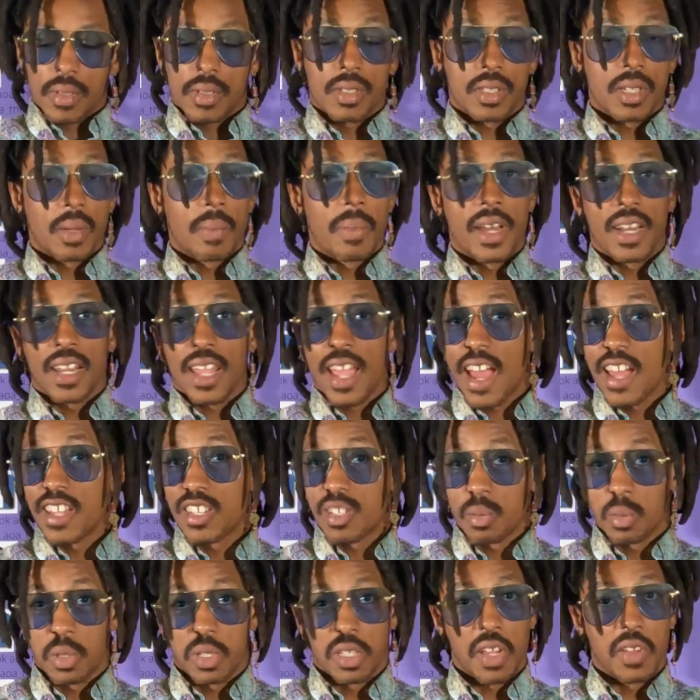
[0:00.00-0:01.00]
Somebody has
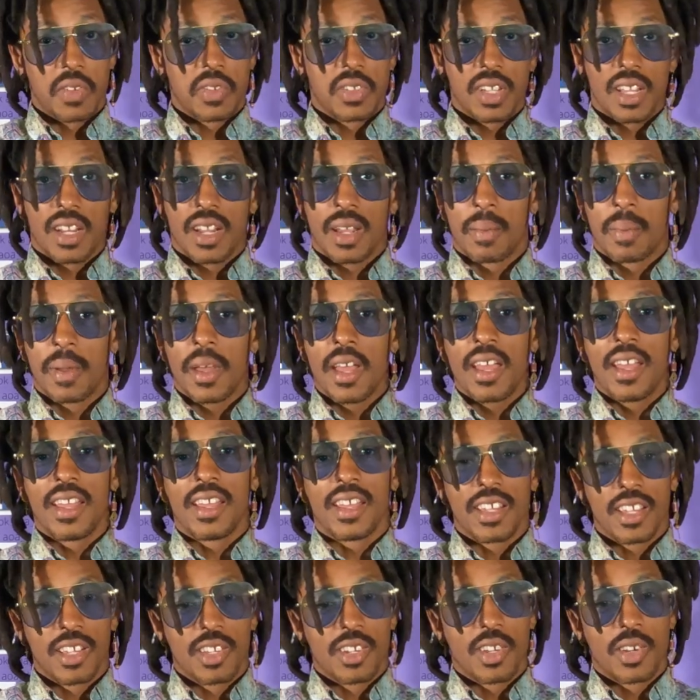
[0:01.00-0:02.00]
some stuff set up. Hey,
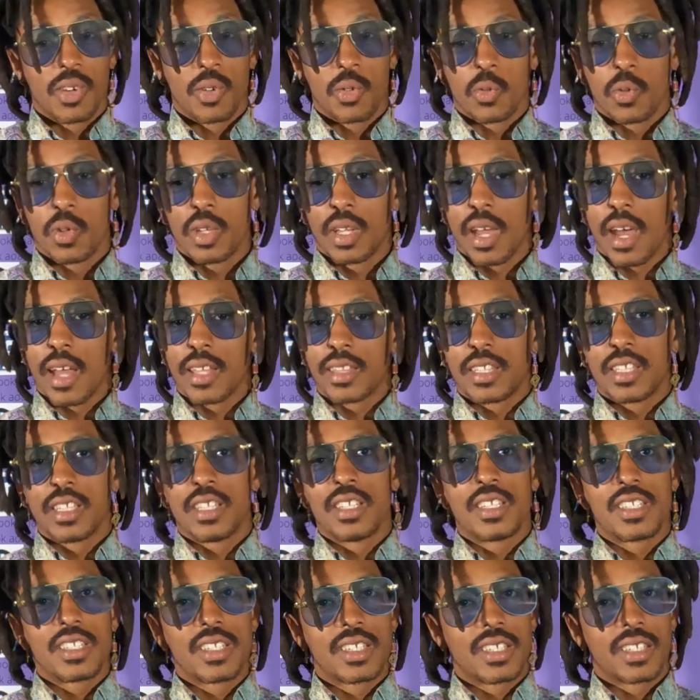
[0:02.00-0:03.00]
we got
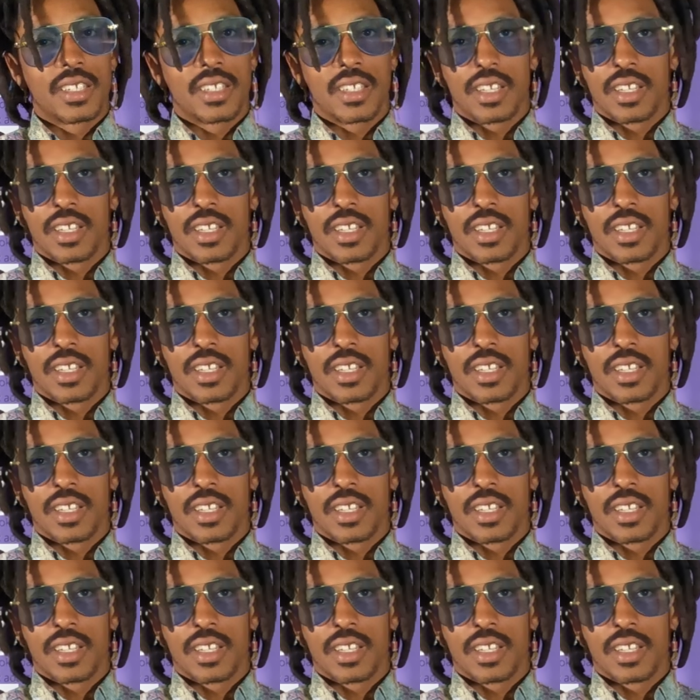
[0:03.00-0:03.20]
this.